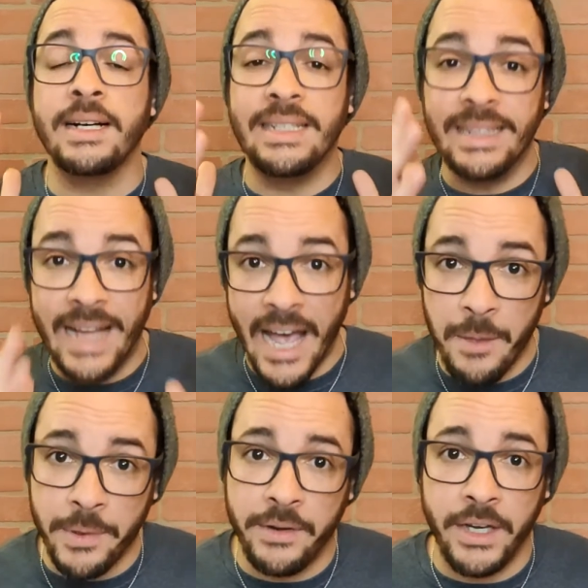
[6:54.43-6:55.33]
a
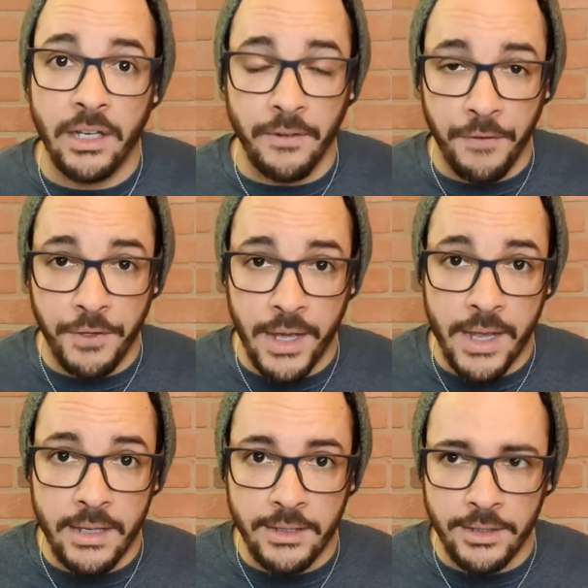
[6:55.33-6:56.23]
library of
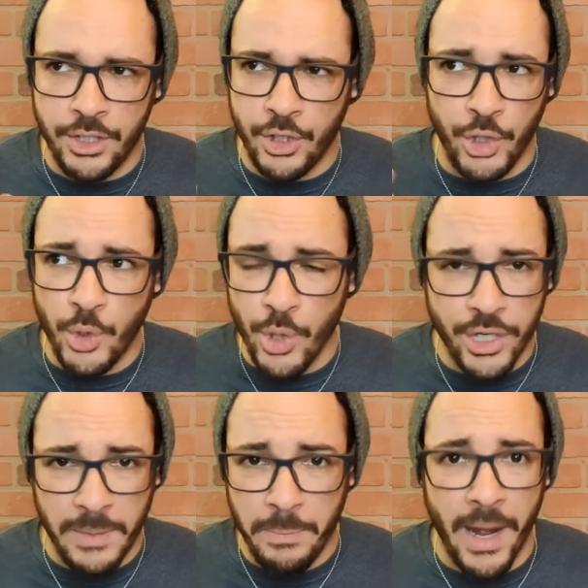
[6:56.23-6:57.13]
things that you
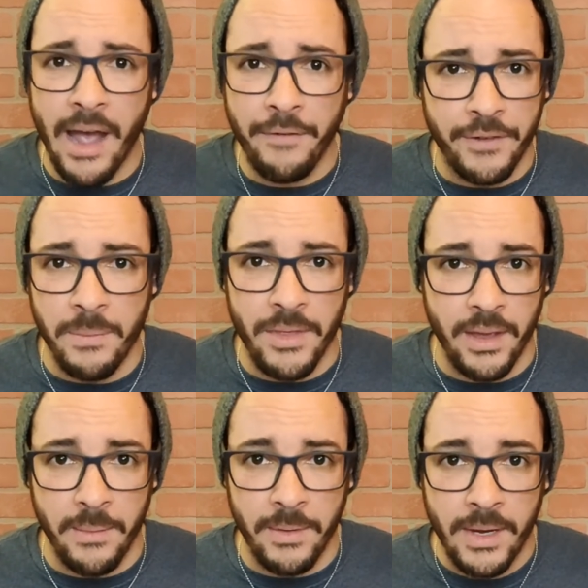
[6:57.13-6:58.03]
could buy from
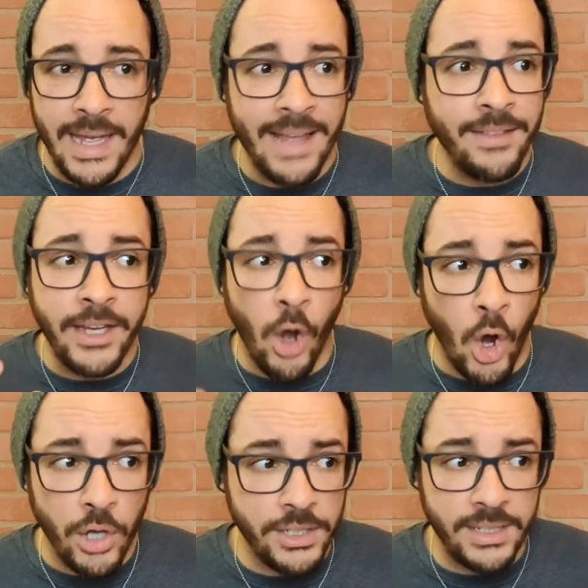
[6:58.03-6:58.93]
them, and they
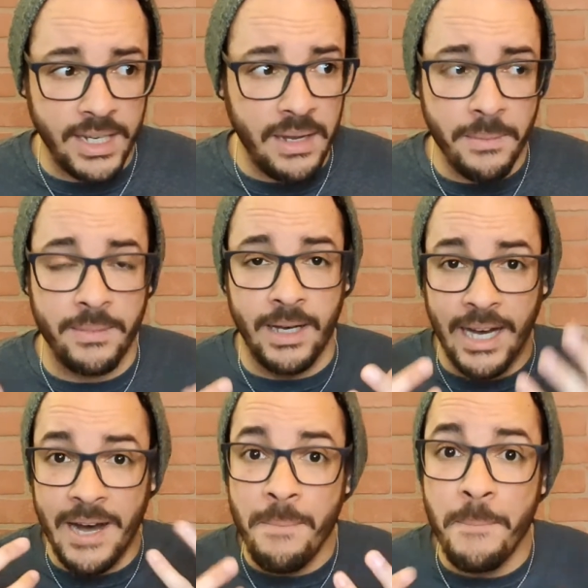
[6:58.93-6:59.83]
all seem
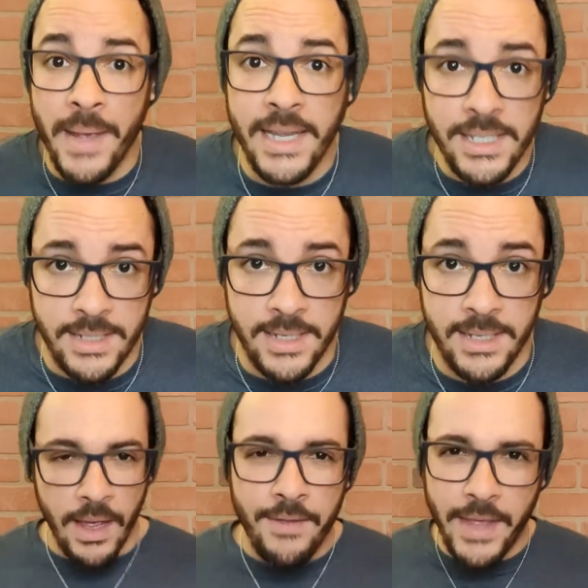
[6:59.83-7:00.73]

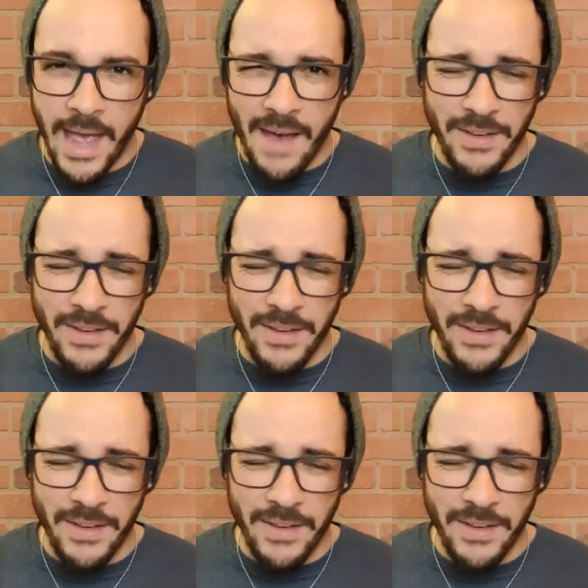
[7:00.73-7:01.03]
amazing. They have